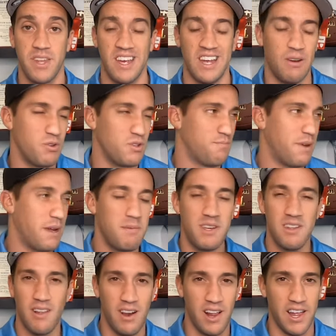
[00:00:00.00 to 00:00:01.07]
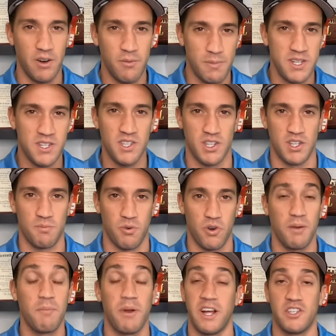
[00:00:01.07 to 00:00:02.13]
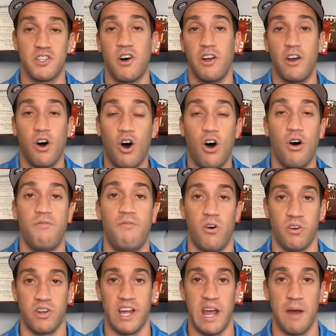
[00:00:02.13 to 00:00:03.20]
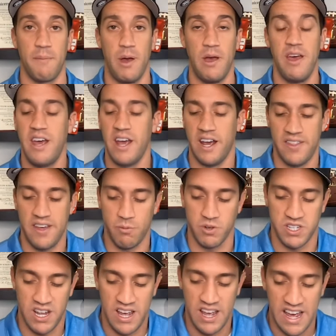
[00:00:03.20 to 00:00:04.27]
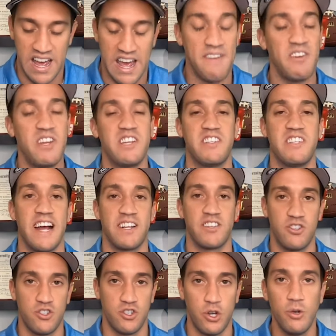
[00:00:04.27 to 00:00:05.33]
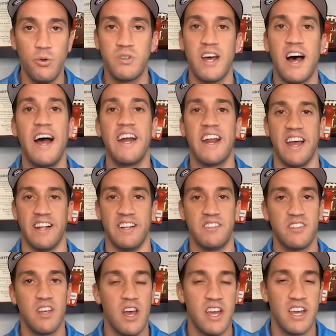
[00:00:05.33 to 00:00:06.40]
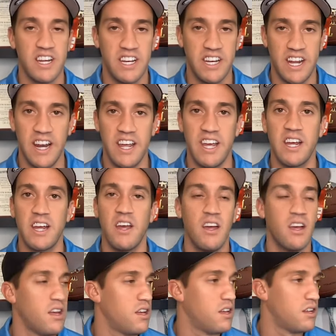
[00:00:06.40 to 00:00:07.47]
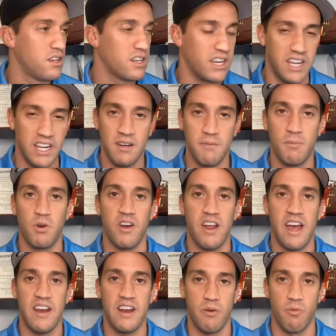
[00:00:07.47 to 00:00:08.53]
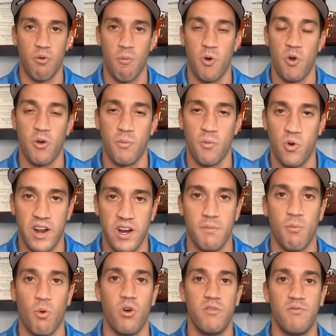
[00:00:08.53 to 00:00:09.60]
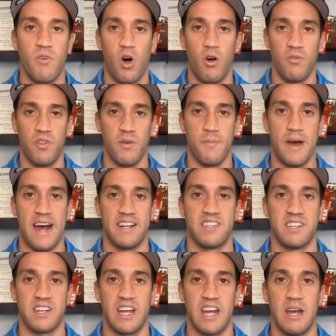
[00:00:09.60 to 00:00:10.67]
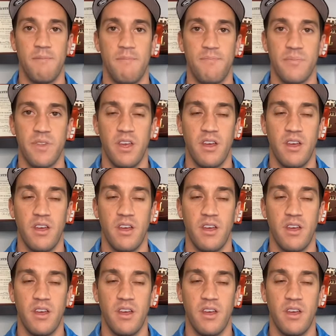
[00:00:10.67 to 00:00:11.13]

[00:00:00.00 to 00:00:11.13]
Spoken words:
It was maybe a little hit or miss in the spring, but I saw it all fall camp. And that was heavy sets, two tight ends, getting Kean Burnett and Roberto Miranda more involved in the passing game.